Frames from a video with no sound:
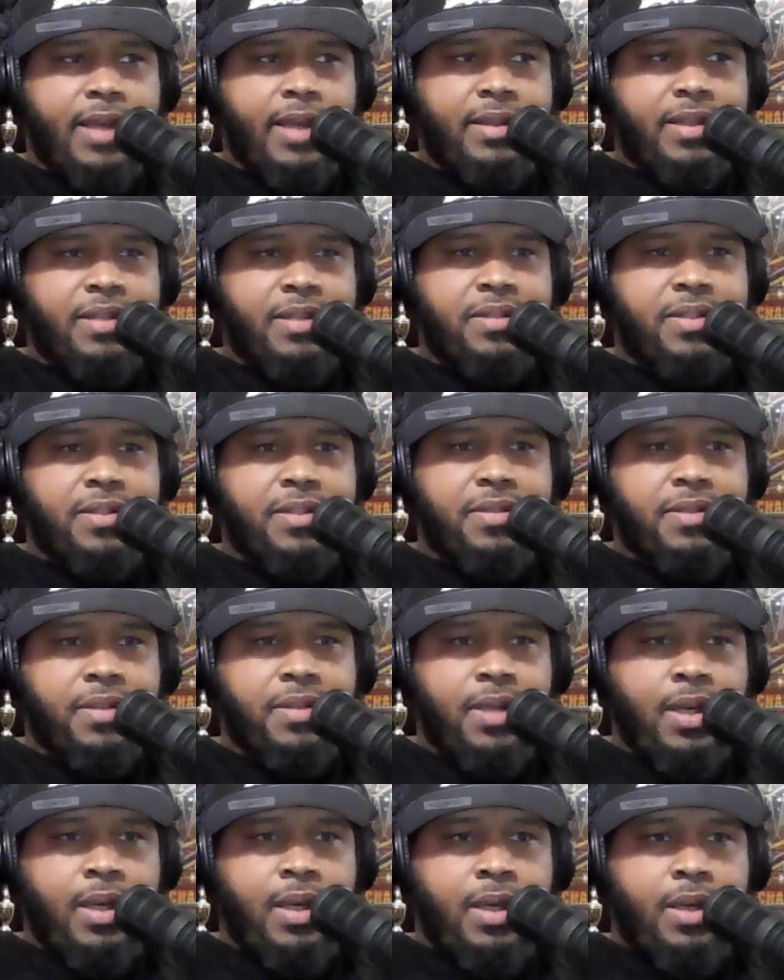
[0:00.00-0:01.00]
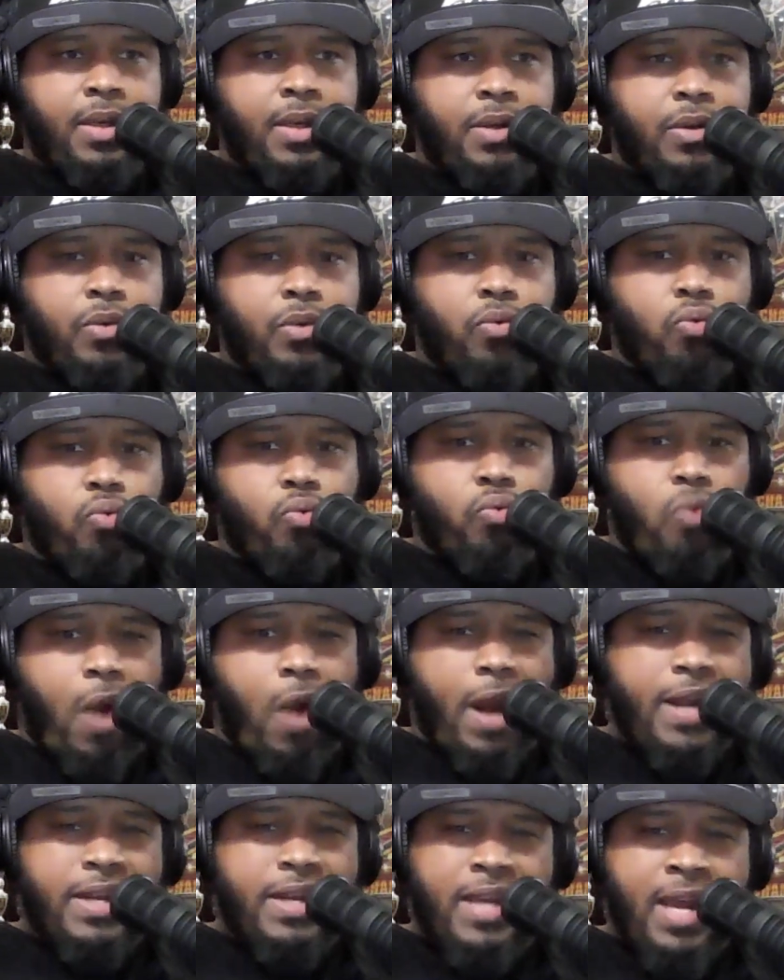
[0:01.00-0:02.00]
like, this is
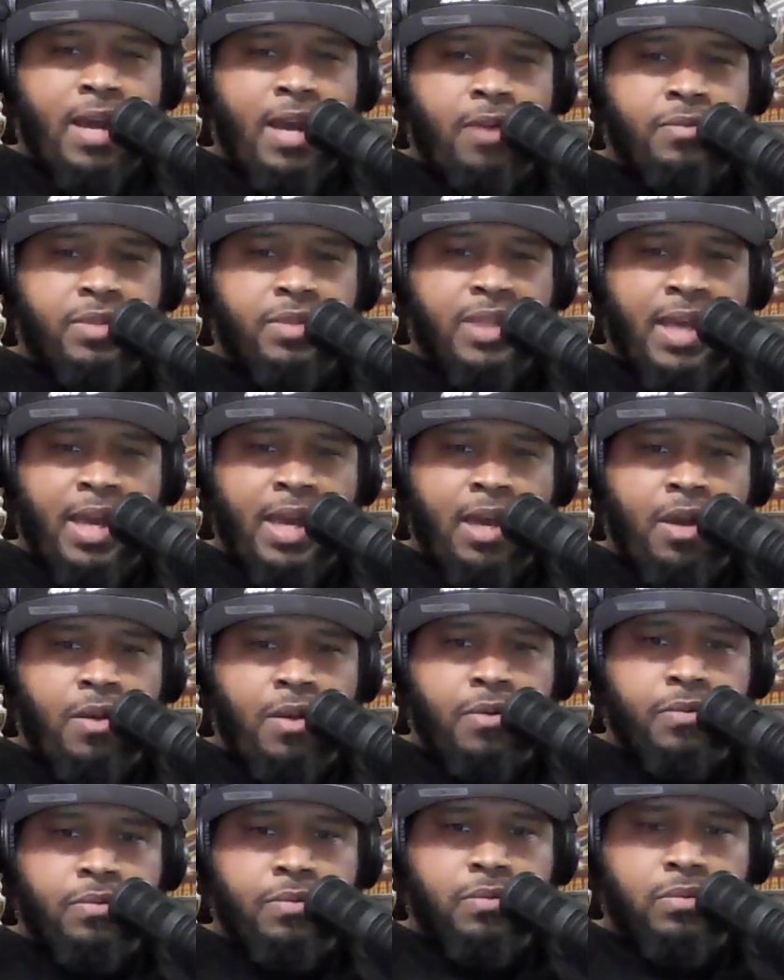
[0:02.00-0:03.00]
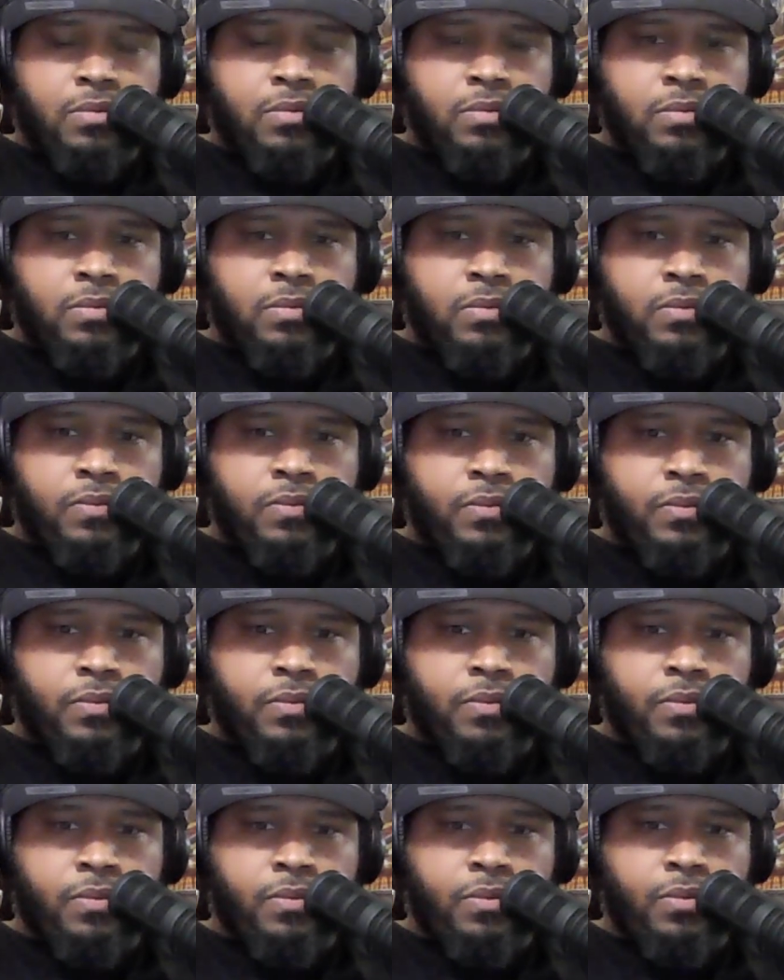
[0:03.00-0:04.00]
right downtown
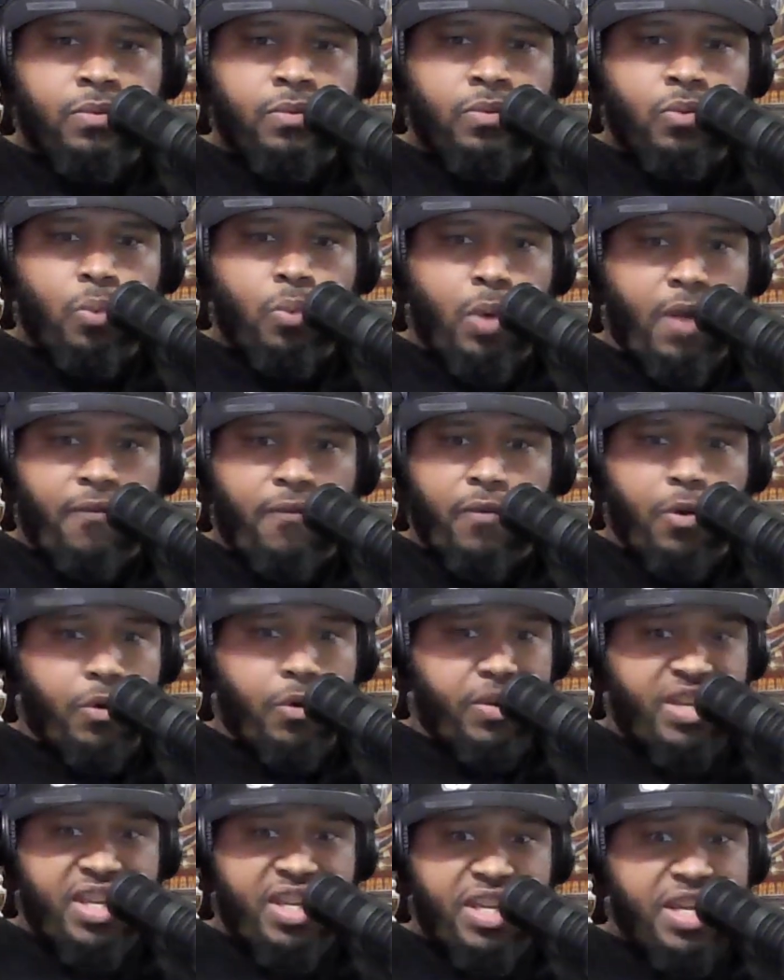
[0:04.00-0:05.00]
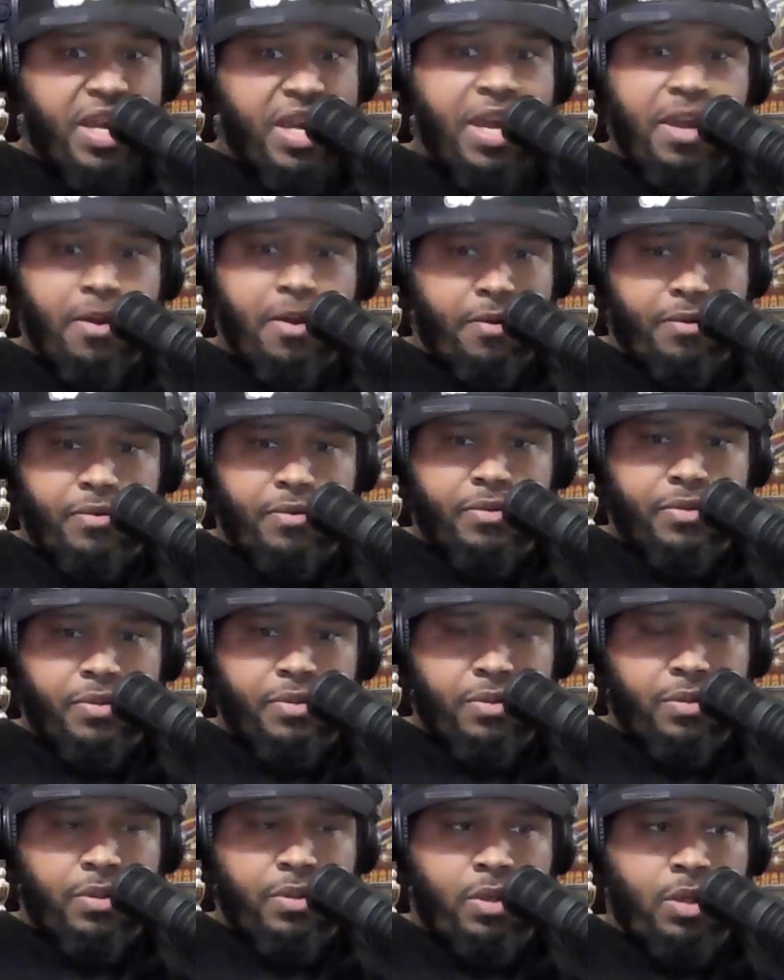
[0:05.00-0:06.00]
where for
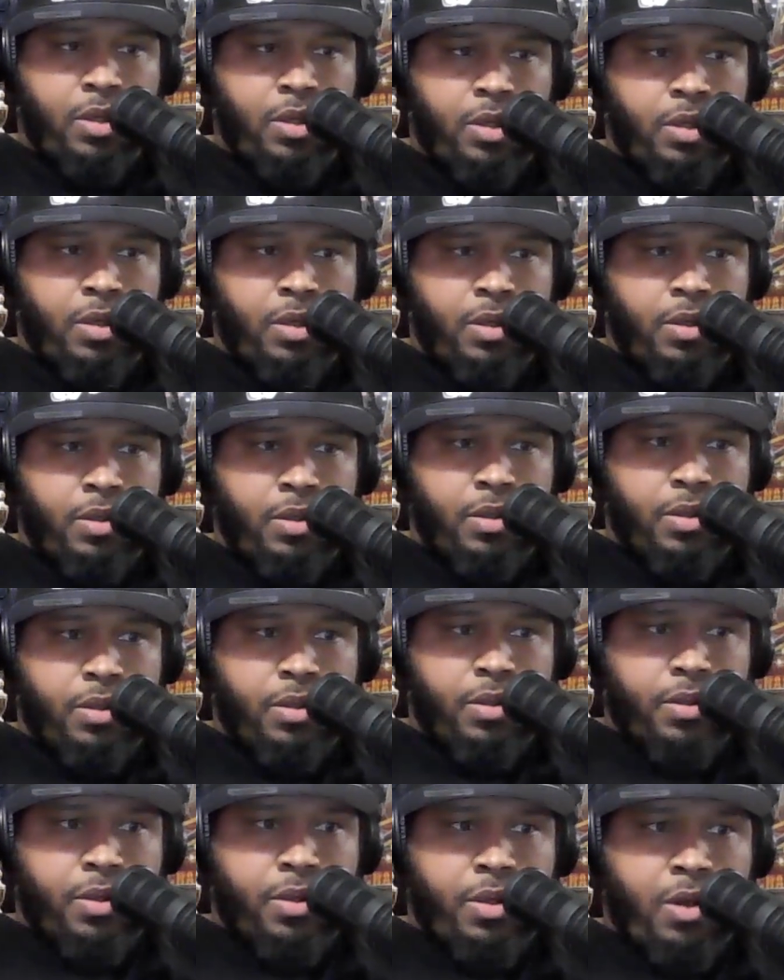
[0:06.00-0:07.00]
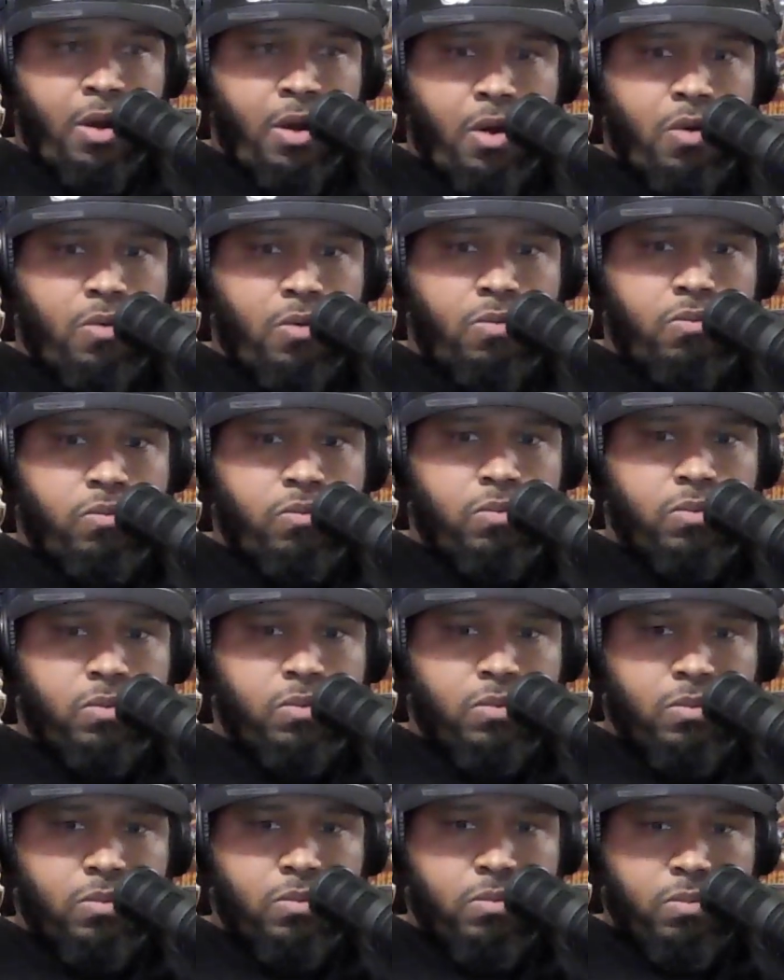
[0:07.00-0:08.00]
years, you know,
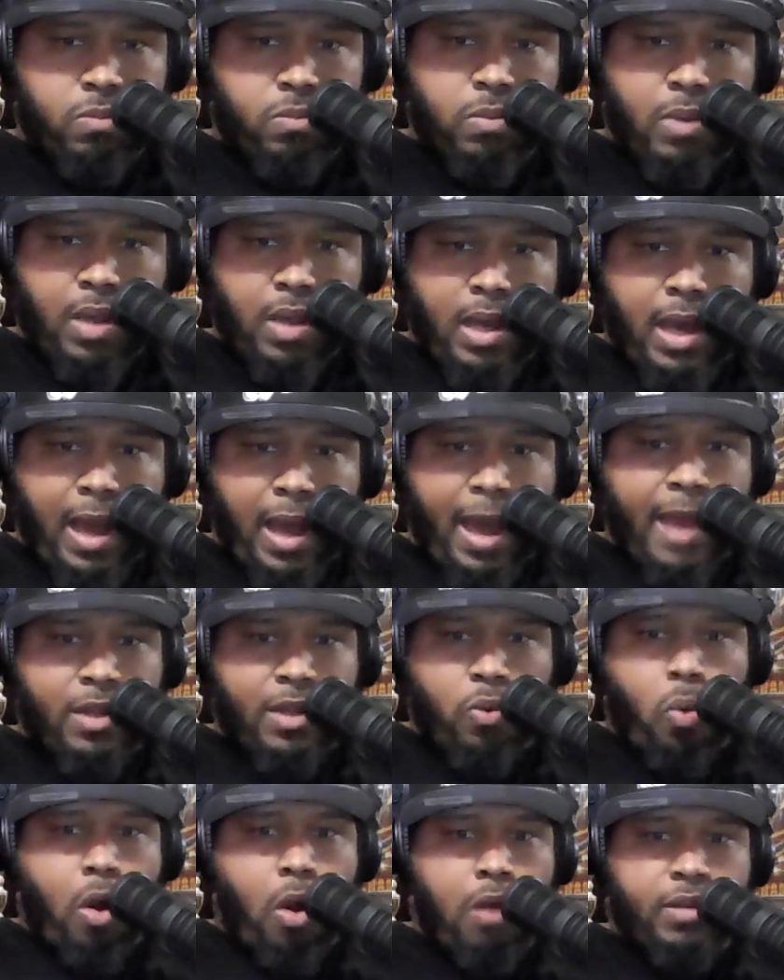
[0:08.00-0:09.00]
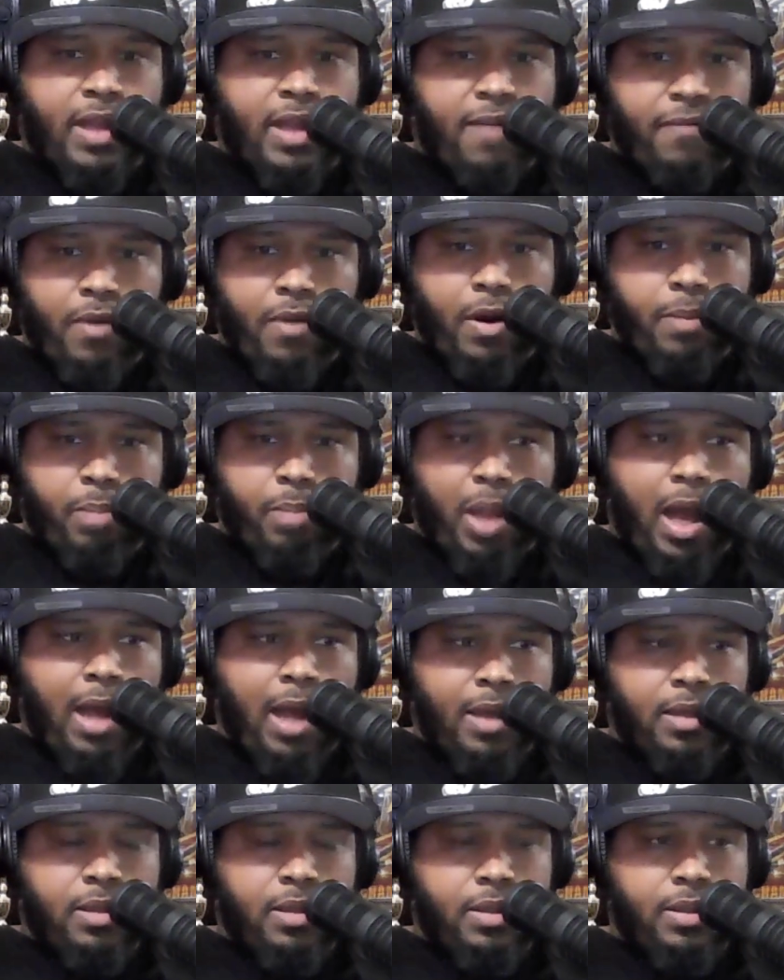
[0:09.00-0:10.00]
I had to walk that very
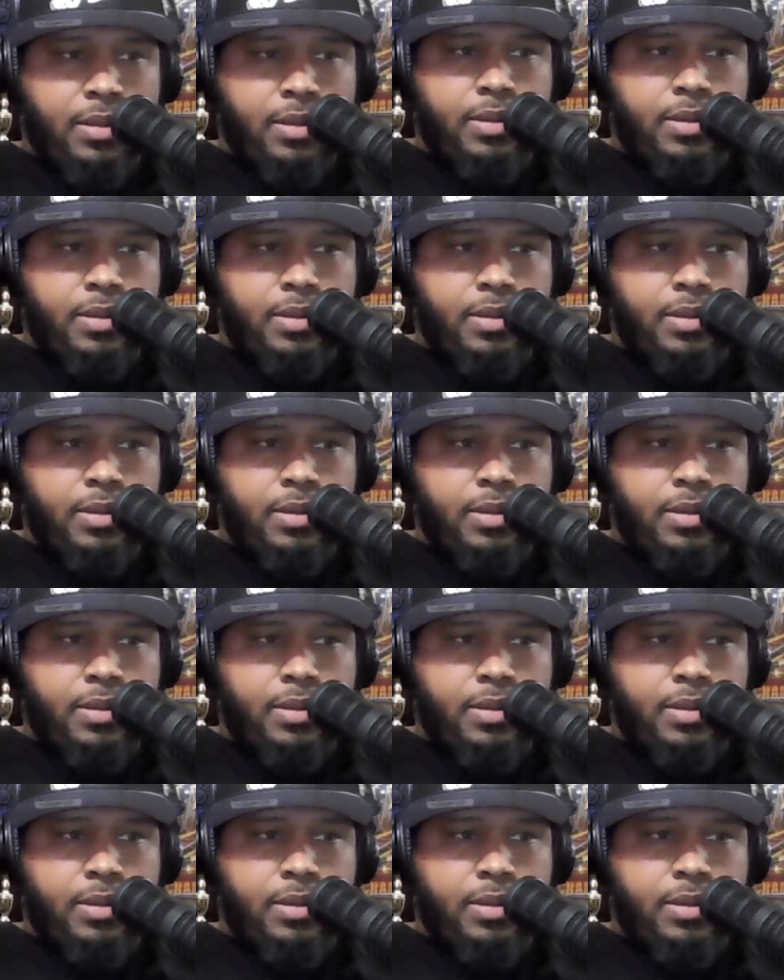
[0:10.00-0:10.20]
block.